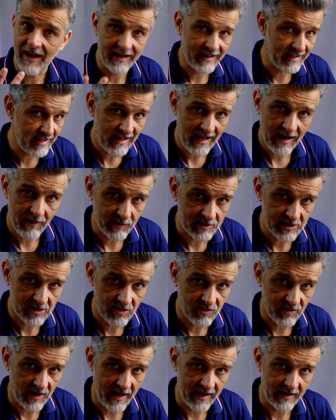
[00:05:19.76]
idea was
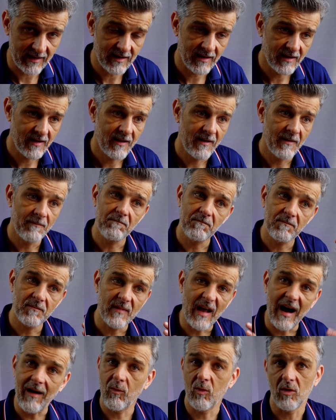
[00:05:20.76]
great,
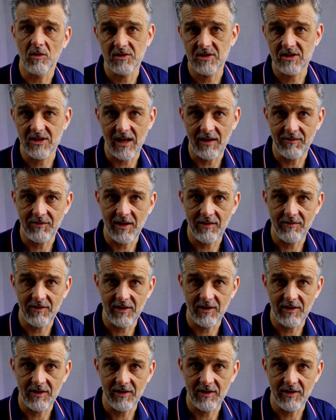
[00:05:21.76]
that won't save the